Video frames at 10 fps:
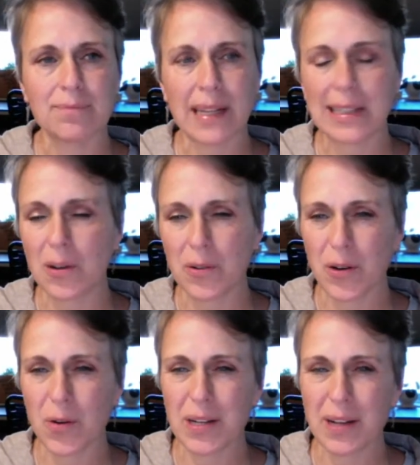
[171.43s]
don't
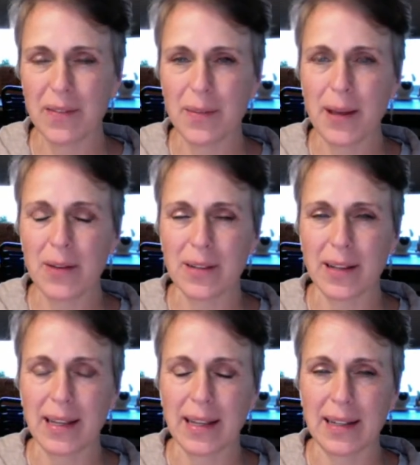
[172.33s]
know enough about,
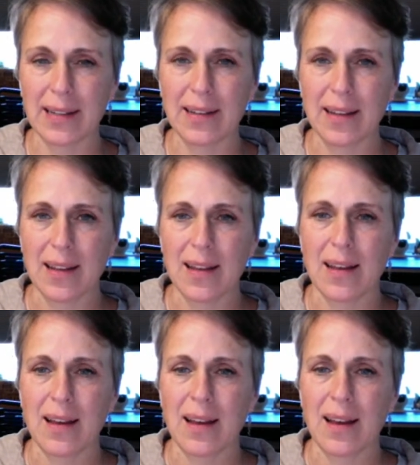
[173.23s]
and
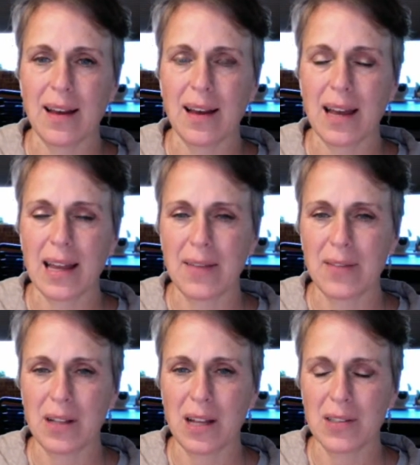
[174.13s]
I have
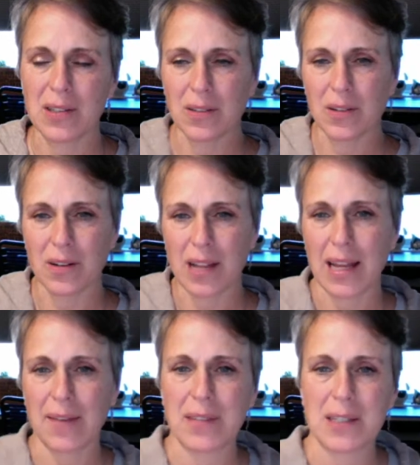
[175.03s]
a lot to learn. I
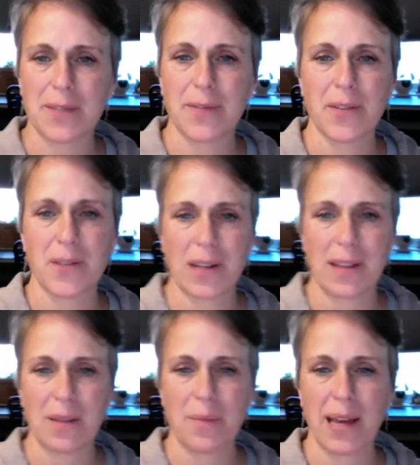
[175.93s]
have this fern
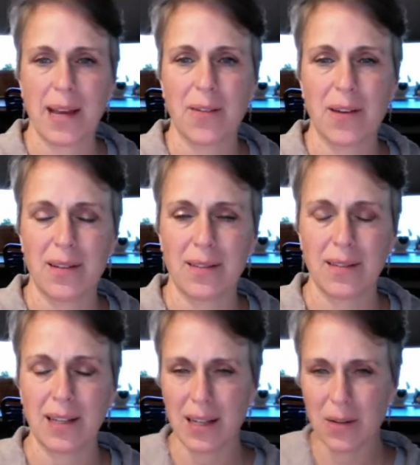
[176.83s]
in the
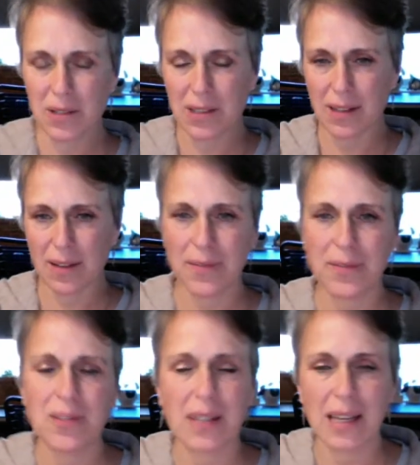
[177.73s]
background that I would love
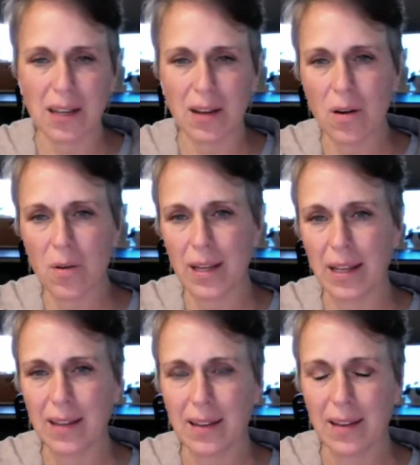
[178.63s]
to get going